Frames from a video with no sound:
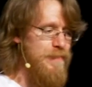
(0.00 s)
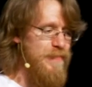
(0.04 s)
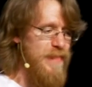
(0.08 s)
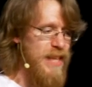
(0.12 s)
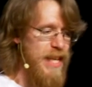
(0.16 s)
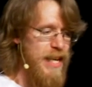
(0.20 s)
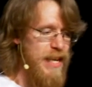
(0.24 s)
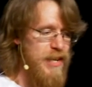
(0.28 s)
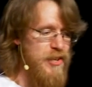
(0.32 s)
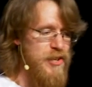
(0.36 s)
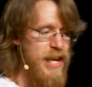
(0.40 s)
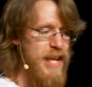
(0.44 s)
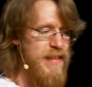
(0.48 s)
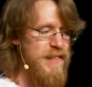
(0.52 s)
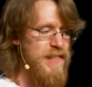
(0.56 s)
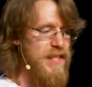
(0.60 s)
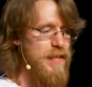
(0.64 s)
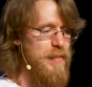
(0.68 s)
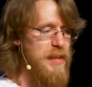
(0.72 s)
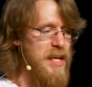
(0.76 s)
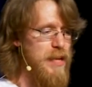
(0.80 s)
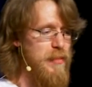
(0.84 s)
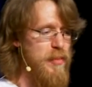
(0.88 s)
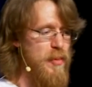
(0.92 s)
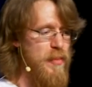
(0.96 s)
and a chance to
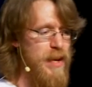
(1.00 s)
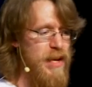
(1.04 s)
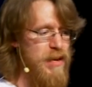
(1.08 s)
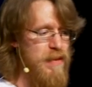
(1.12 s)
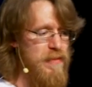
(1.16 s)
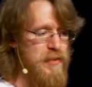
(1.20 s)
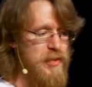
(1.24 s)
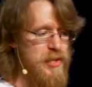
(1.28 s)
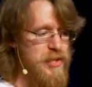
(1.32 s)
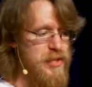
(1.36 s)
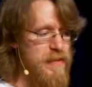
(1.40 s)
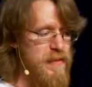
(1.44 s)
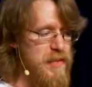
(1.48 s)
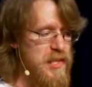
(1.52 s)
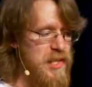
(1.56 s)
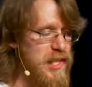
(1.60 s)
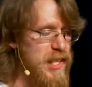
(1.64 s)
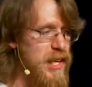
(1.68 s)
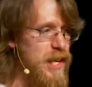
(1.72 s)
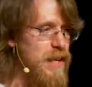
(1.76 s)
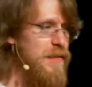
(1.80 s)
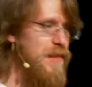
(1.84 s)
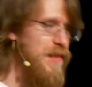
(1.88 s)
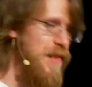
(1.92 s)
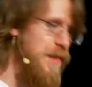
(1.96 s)
become a better version of
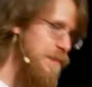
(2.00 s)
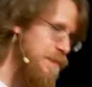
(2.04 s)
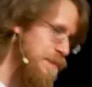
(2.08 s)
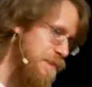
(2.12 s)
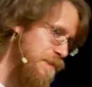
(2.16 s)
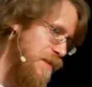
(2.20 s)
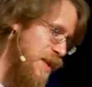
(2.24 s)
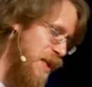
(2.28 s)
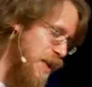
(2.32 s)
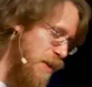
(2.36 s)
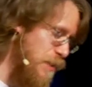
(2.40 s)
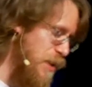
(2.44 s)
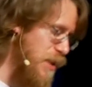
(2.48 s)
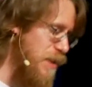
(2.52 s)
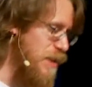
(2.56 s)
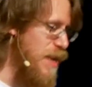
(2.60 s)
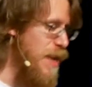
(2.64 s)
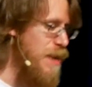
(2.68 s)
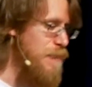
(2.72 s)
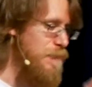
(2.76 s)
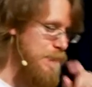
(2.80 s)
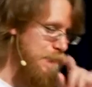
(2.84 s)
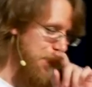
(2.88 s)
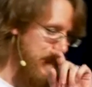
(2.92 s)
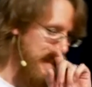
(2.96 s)
ourselves. Think about
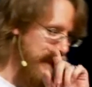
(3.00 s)
that.